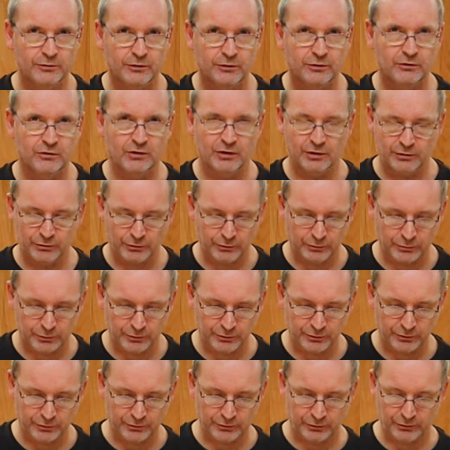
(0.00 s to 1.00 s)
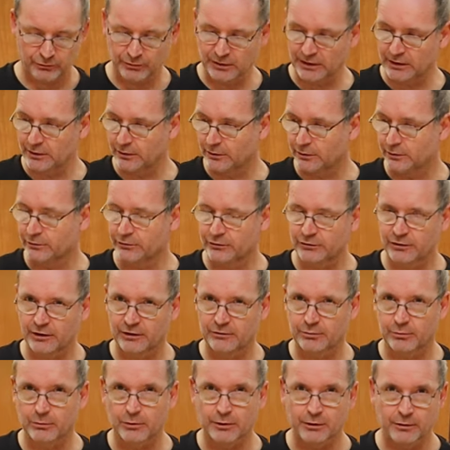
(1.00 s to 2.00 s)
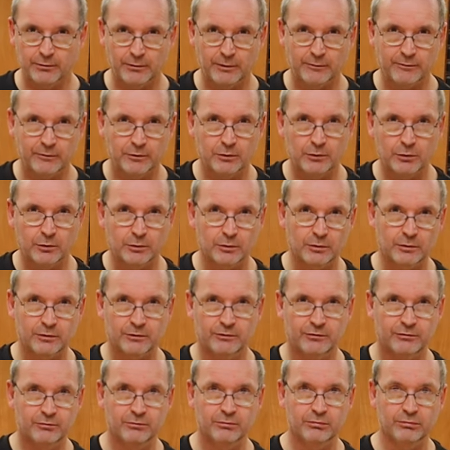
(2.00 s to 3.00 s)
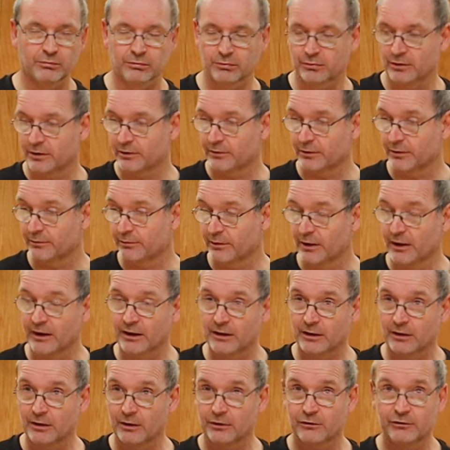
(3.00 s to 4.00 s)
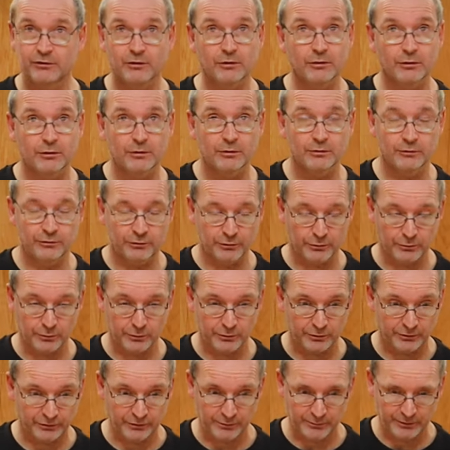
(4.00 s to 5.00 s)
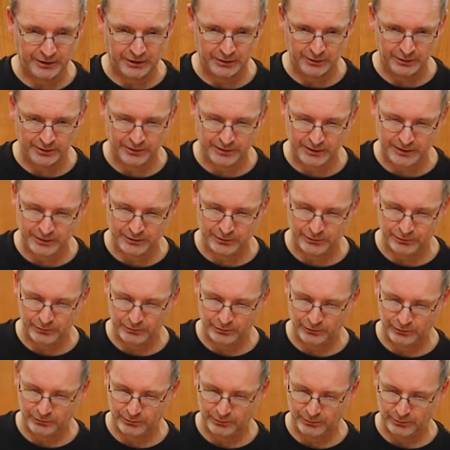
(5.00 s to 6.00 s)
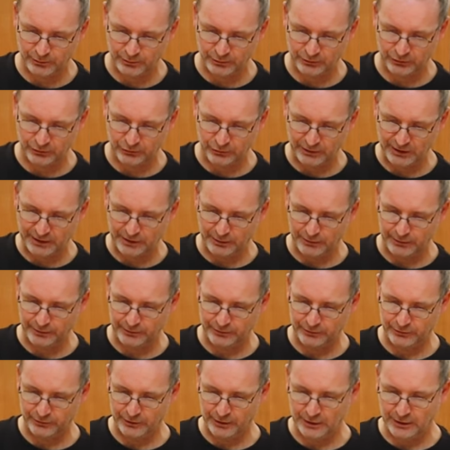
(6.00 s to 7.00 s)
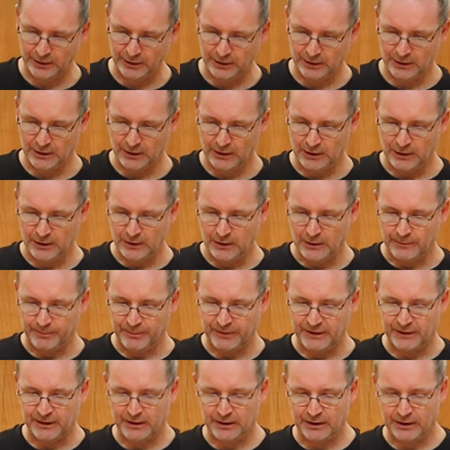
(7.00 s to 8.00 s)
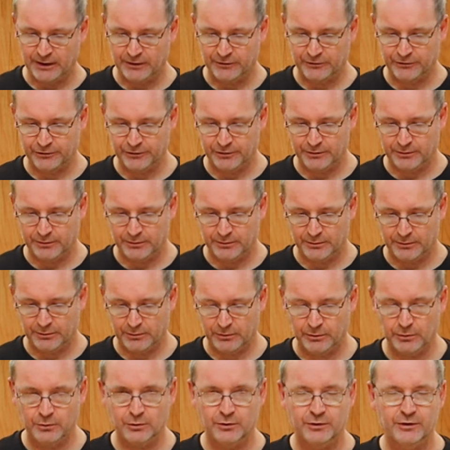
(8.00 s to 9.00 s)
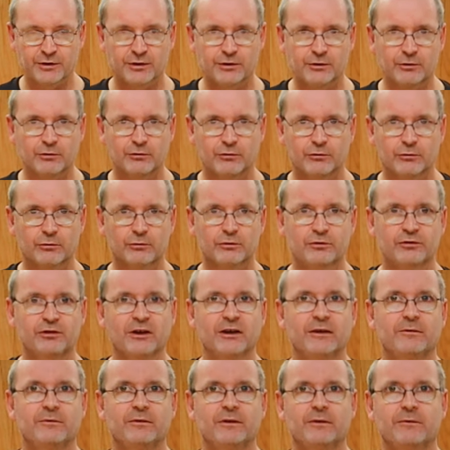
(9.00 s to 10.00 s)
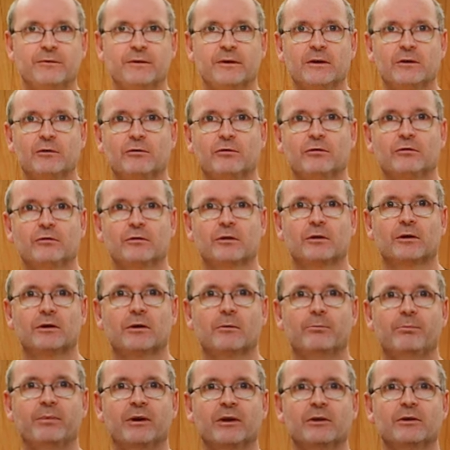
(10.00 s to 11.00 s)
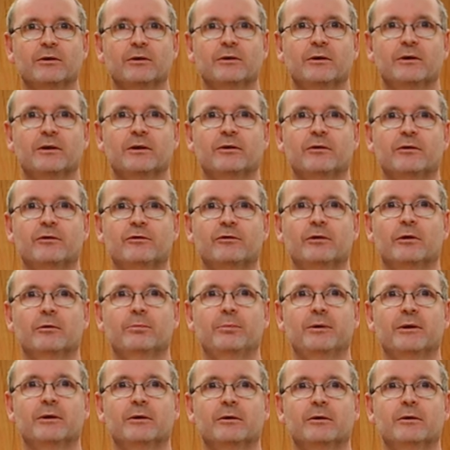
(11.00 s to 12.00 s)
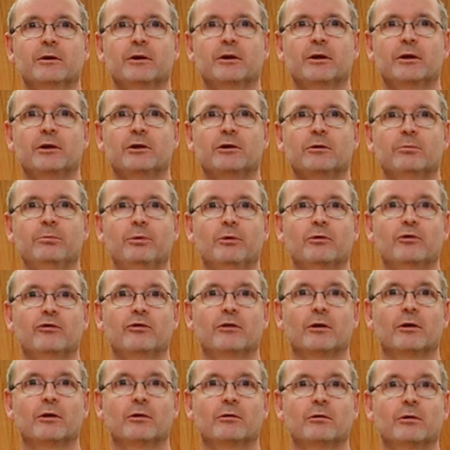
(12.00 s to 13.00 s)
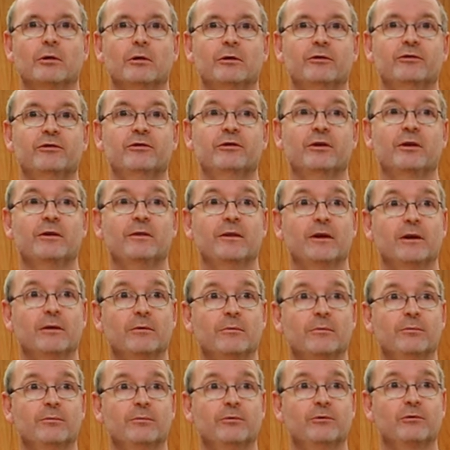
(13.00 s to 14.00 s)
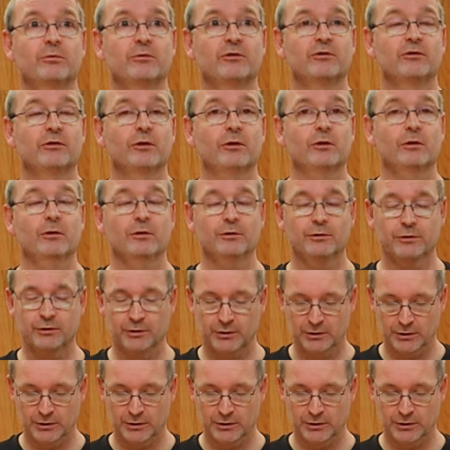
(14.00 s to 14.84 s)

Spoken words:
a jigsaw to do straight lines? That's why you have a cordless, a circular saw or something like that to do straight lines. It has all the usual safety features, like a button at the top here. You push it across and then switch it on.